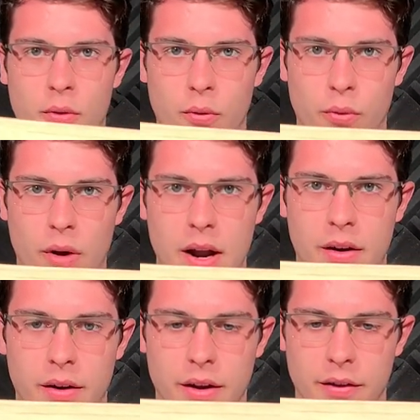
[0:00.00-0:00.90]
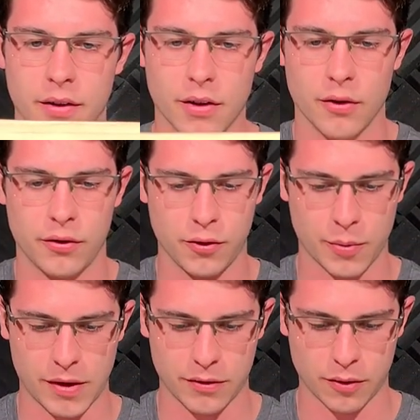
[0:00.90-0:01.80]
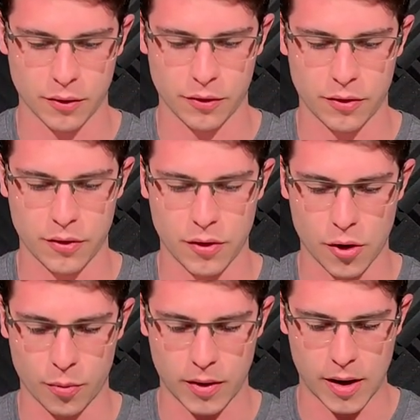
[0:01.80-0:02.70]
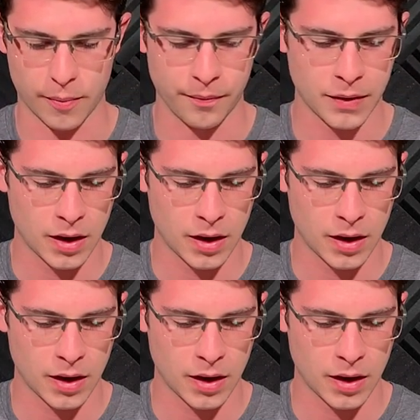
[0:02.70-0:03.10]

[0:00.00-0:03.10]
right on into those 2x4s, no problem.